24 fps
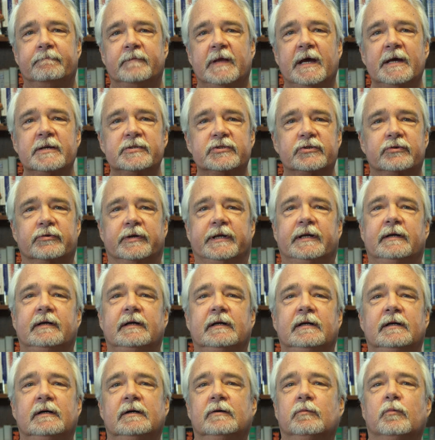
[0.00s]
History.
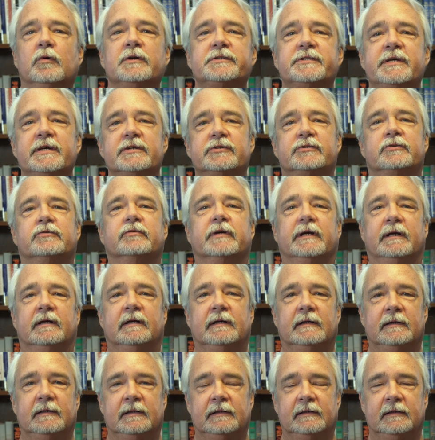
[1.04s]
What's history?
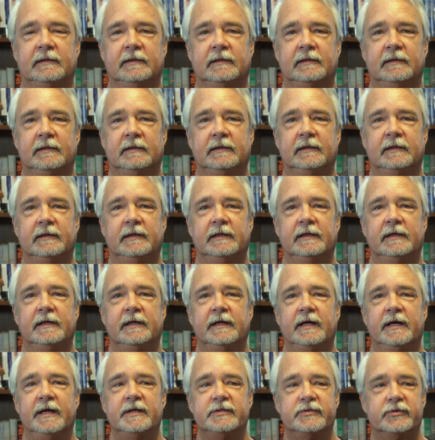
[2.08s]

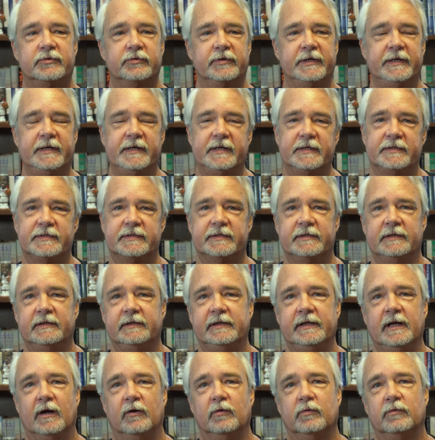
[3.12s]
History is,
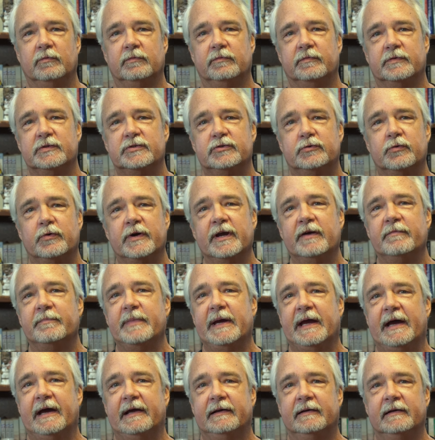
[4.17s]
you know, the story of
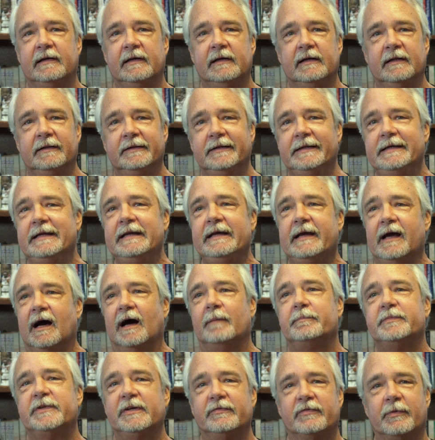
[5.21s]
man leading
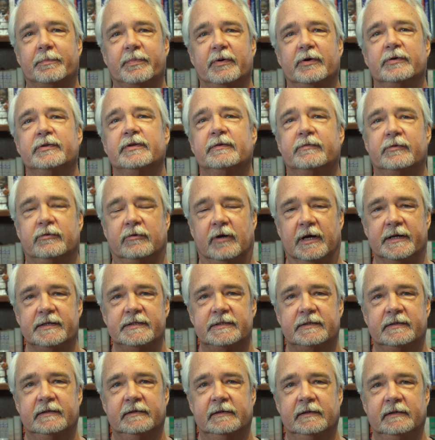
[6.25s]
up to the birth of
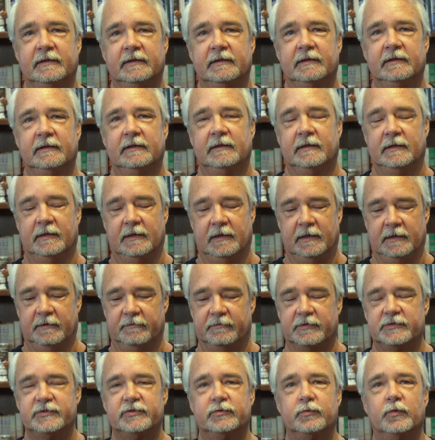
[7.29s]
Christ,
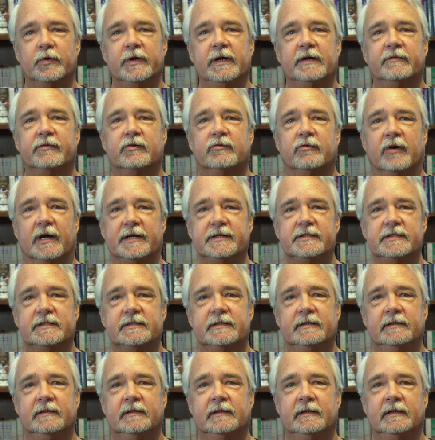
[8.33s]
the story of
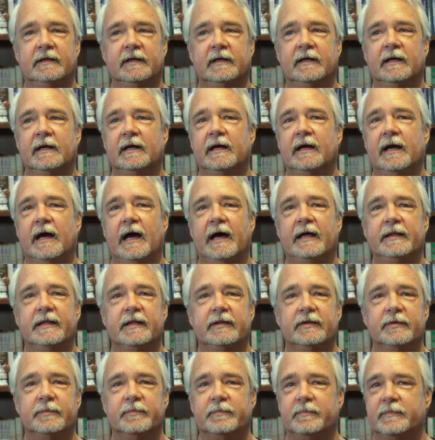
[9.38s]
Christ, and
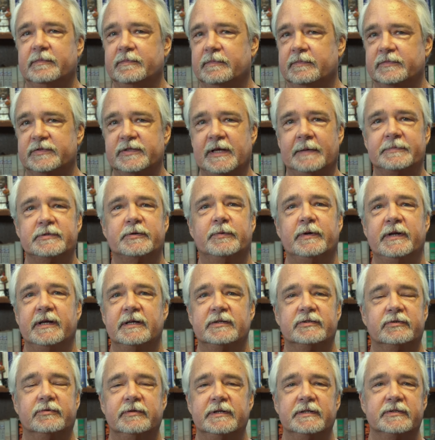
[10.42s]
then subsequent
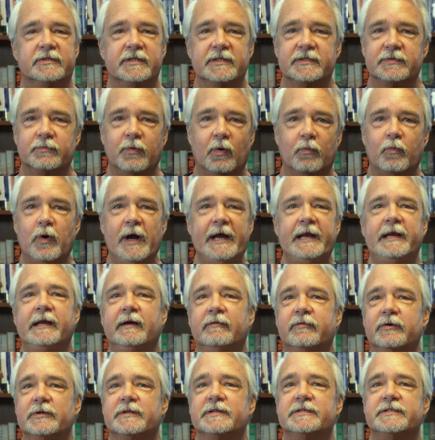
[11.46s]
history is just we're
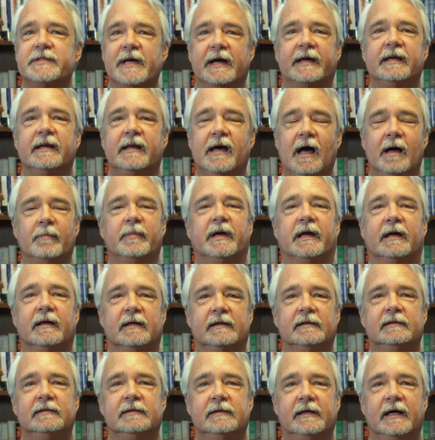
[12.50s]
waiting for the second coming
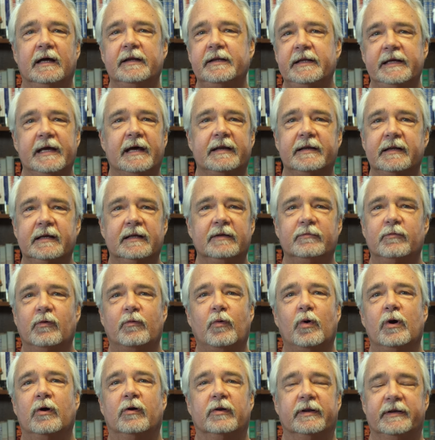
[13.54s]
and the ending of the
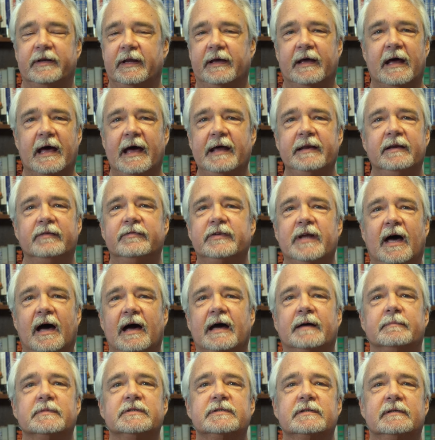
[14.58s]
world and the end of
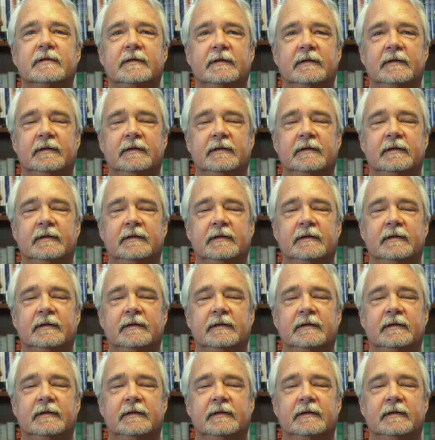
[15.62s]
times.